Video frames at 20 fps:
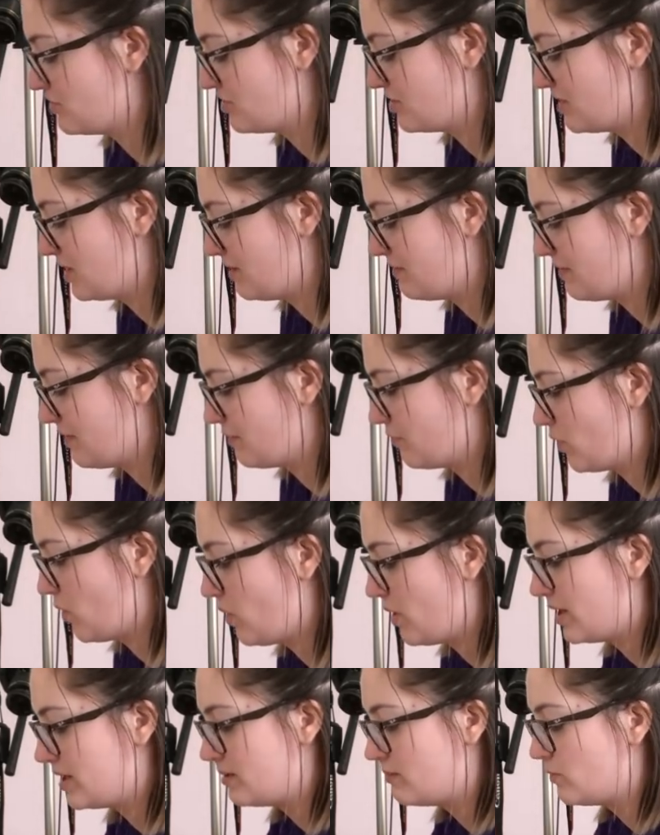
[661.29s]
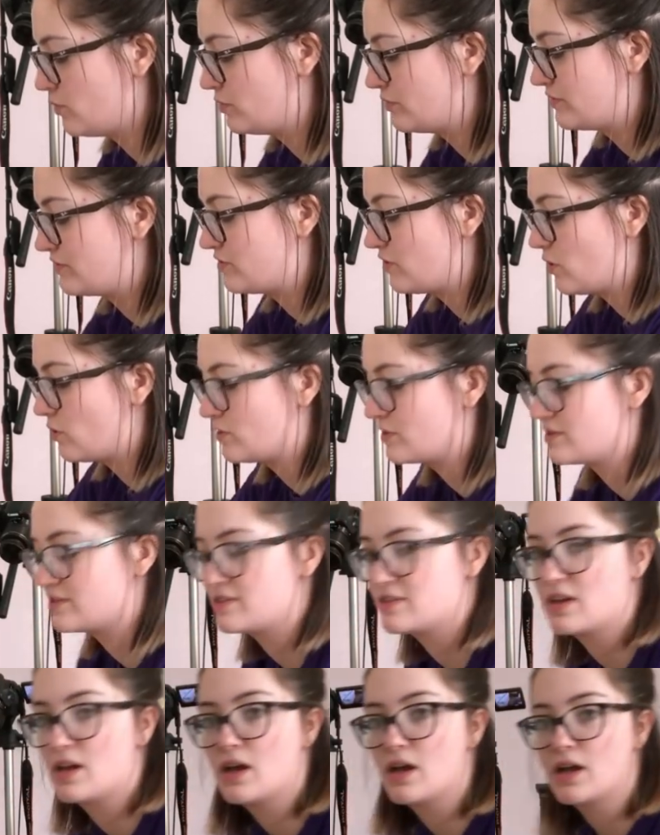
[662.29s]
see if I've got any more
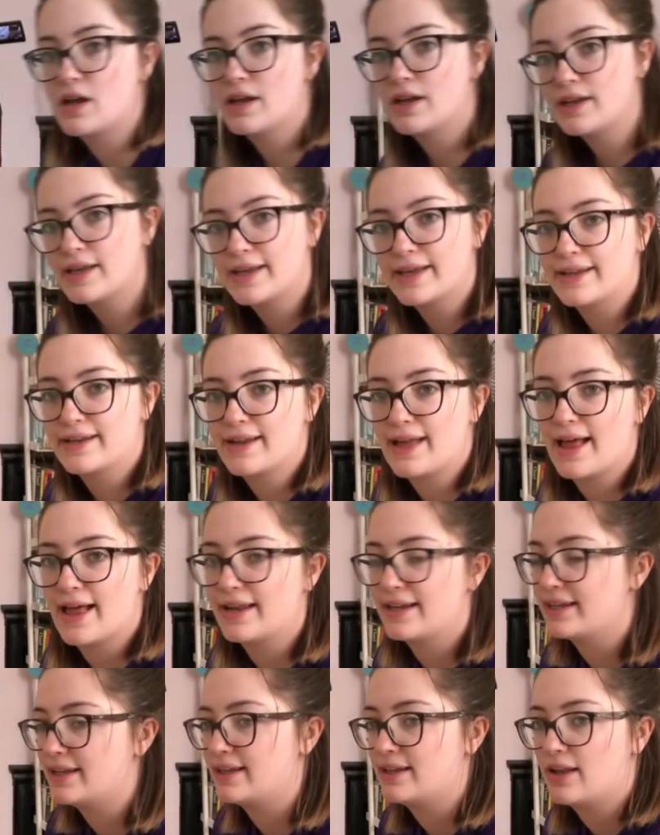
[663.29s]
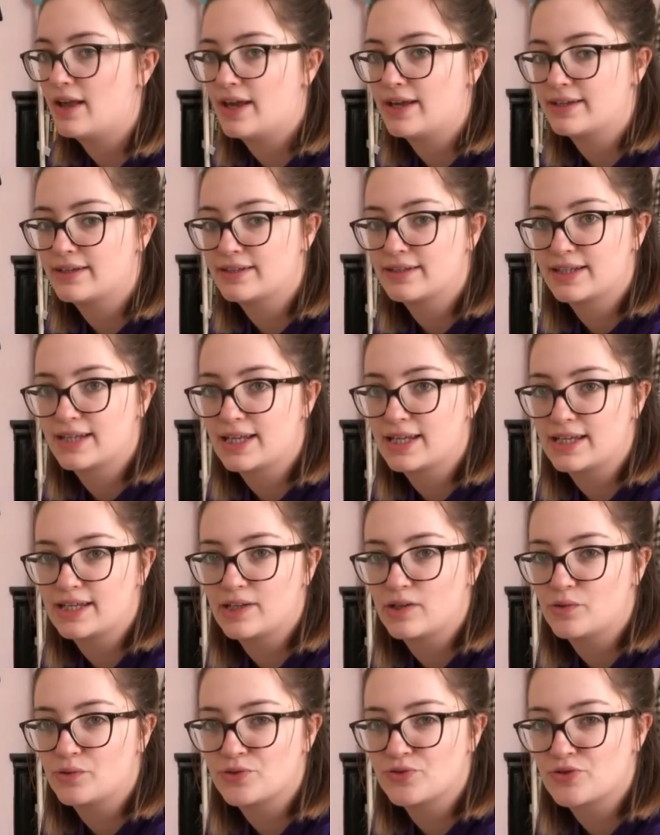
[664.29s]
socks in any like
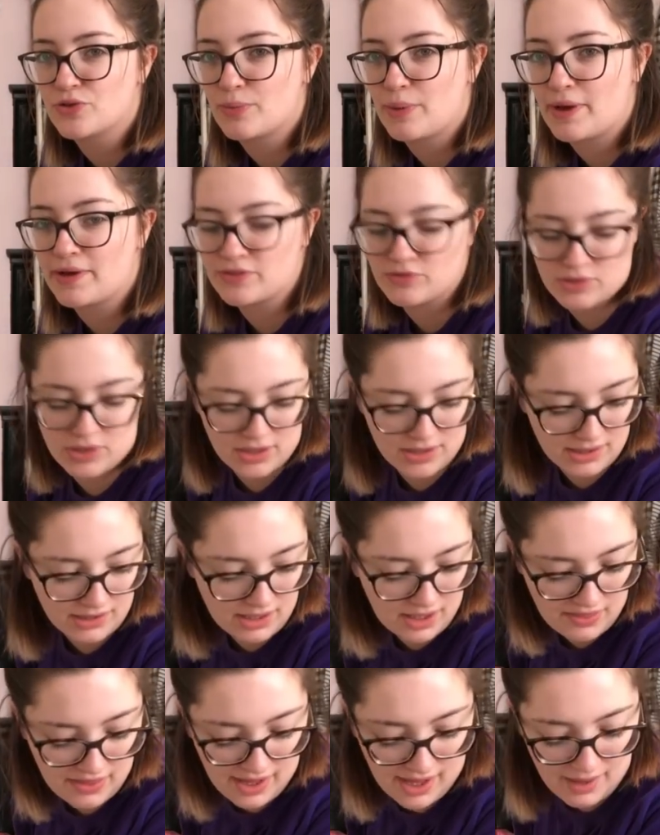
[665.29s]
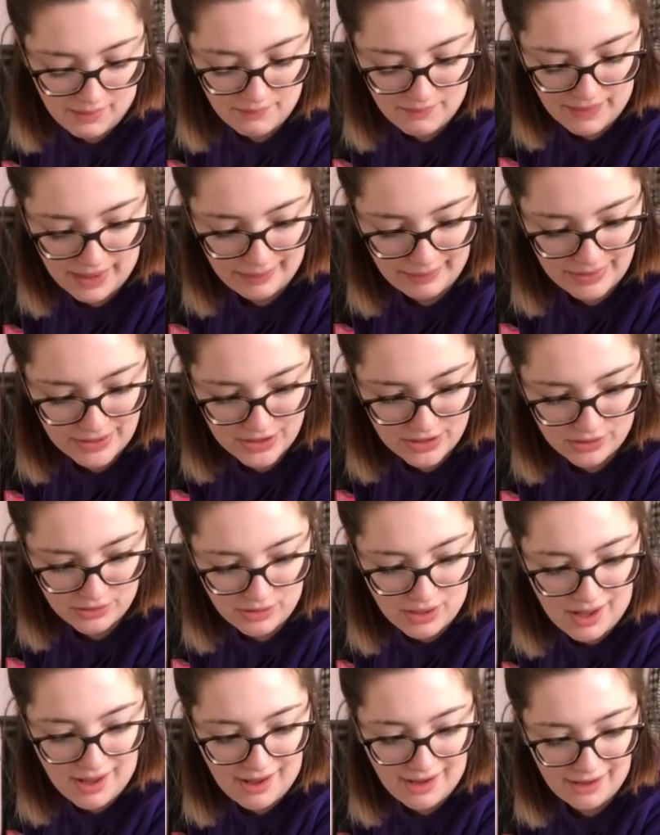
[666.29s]
clean laundry bags or anything like that, and maybe do
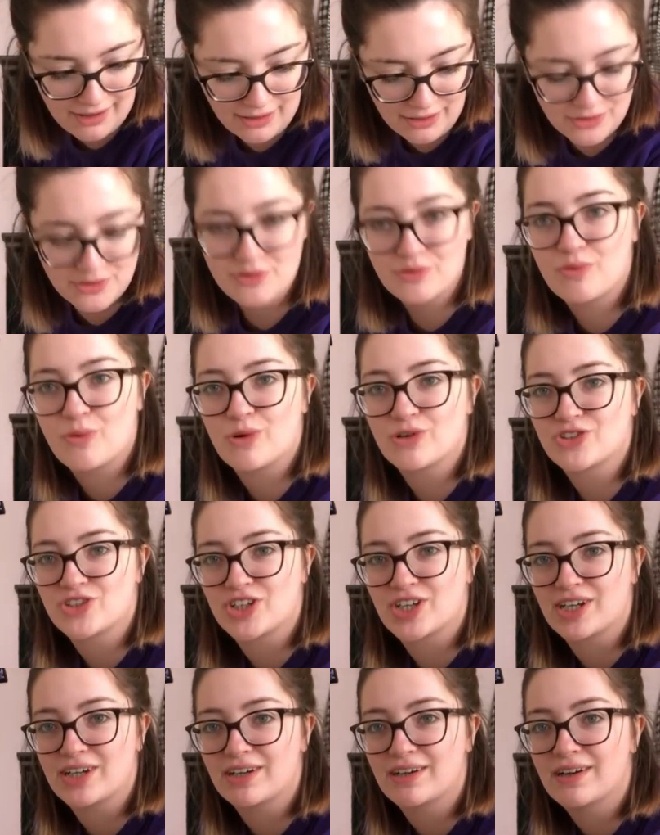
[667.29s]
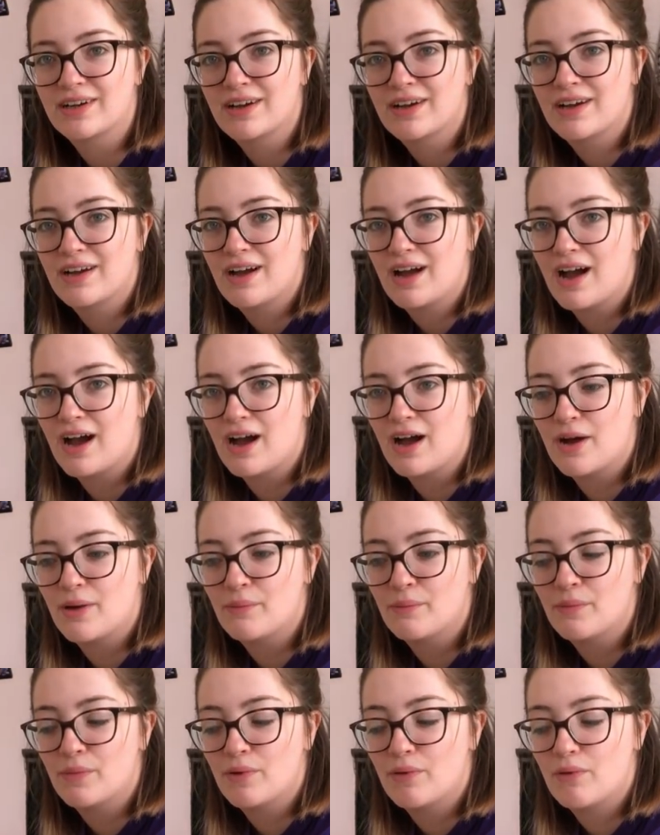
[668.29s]
a load of washing,
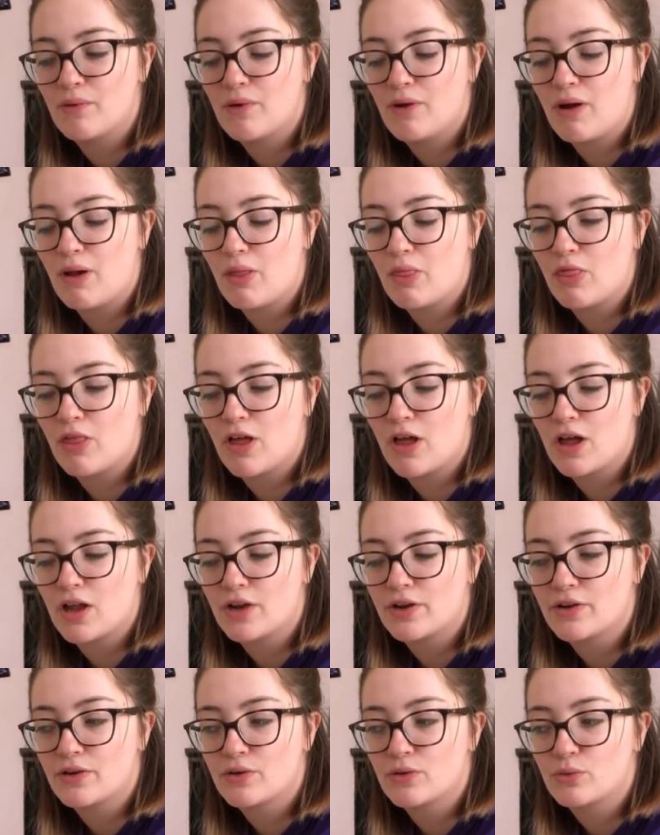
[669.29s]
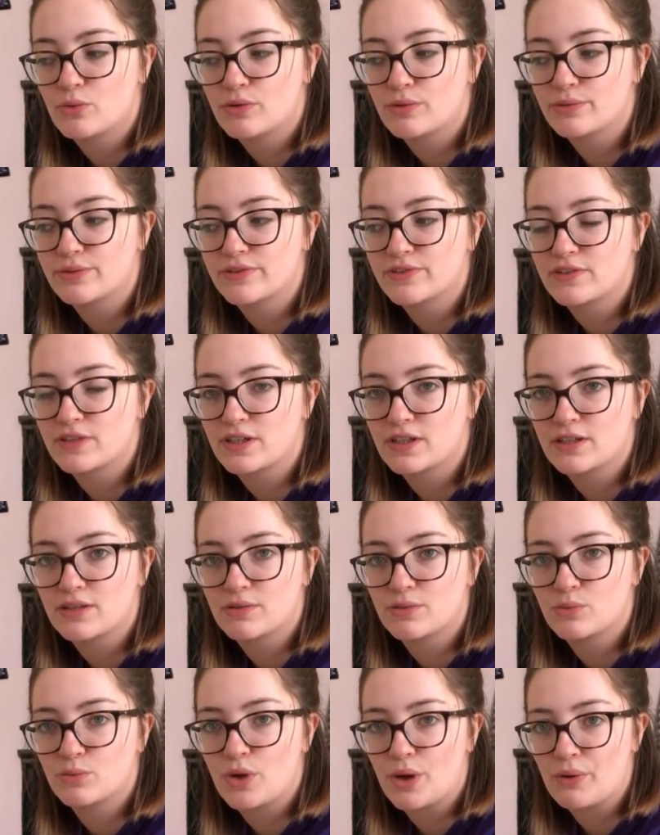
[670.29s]
and then we will see
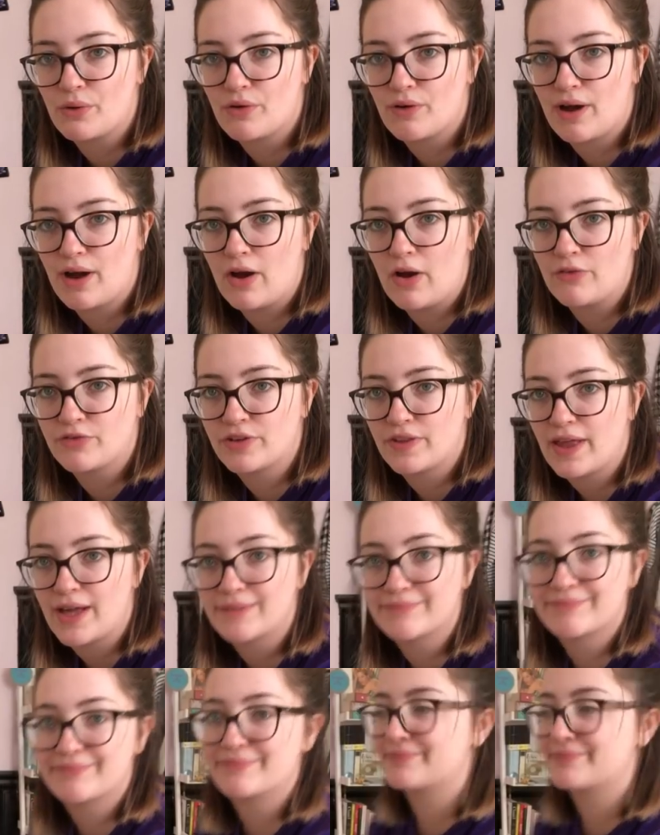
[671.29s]
where we're at after that.